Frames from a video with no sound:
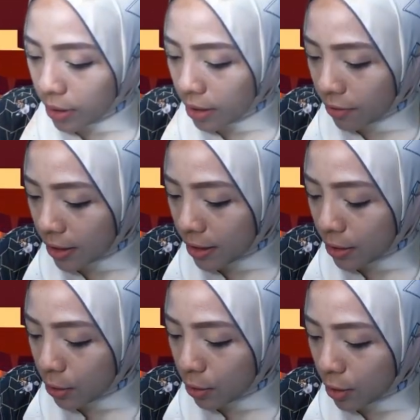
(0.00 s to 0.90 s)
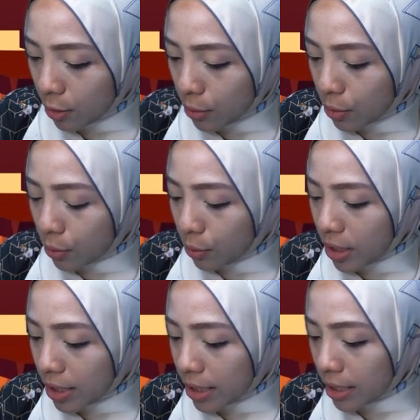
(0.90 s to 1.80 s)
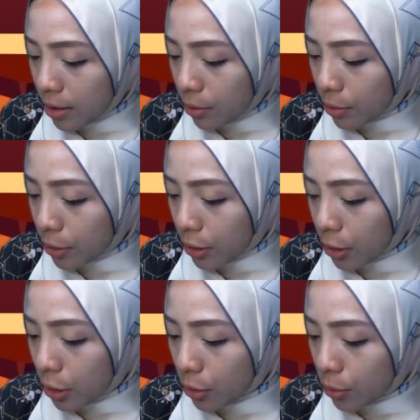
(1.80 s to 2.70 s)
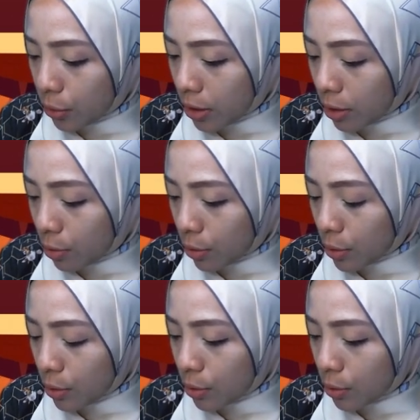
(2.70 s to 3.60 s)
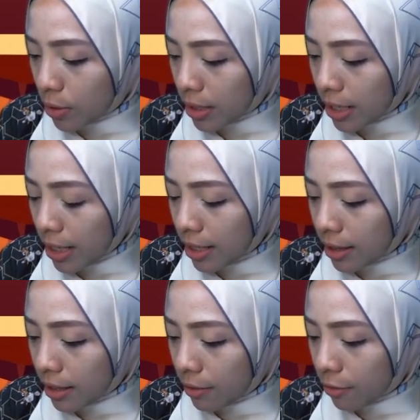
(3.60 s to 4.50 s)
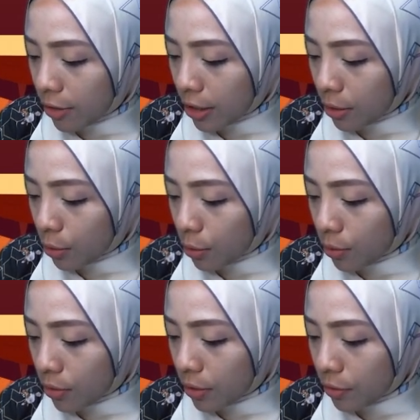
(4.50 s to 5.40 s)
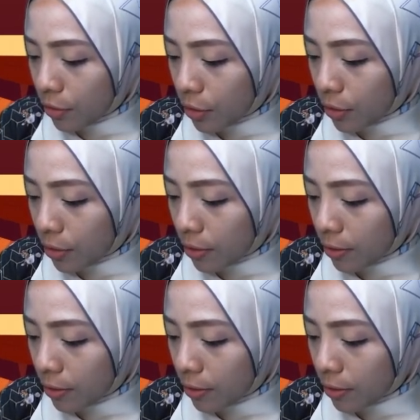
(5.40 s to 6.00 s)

give us u equals to 1 or u equals to negative 1 over 4.